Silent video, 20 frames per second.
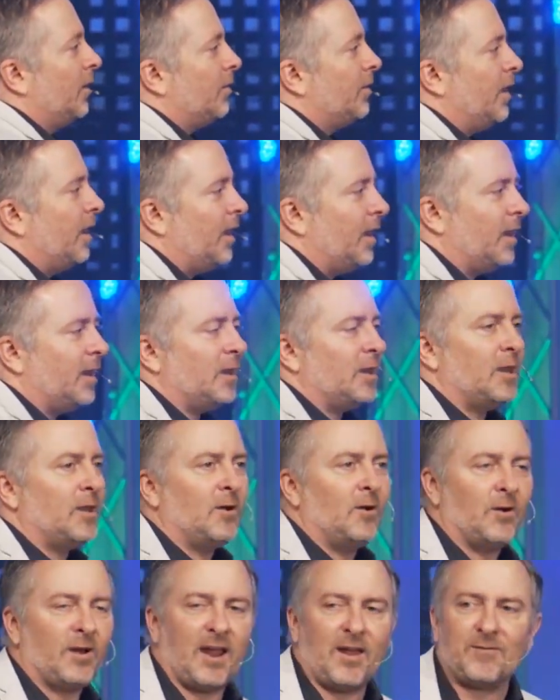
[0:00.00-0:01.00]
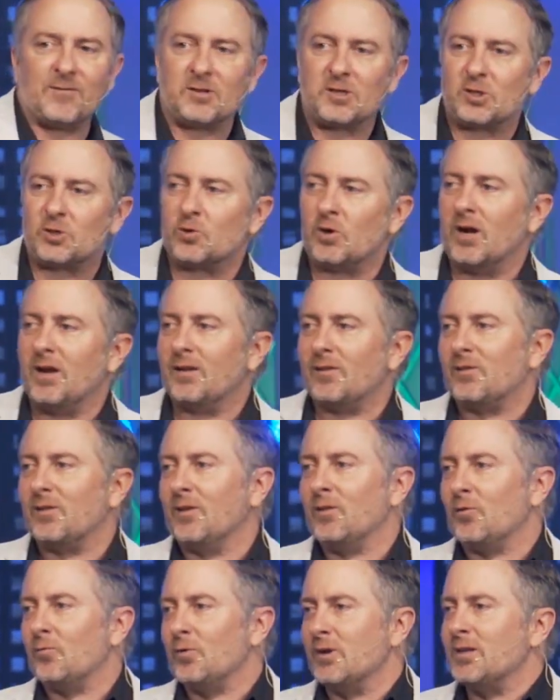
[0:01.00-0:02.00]
then you don't have the strength
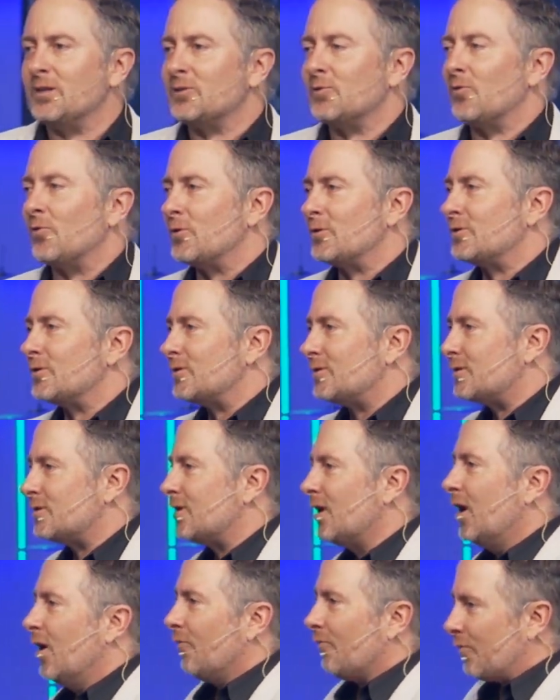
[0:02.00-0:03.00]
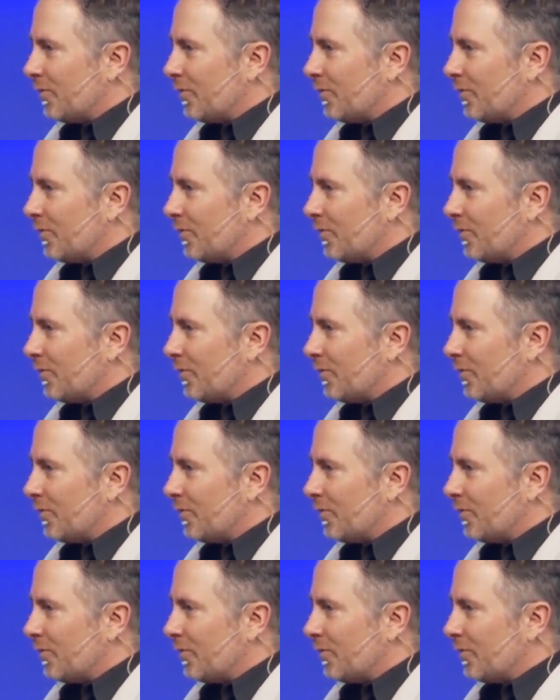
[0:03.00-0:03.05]
and the resources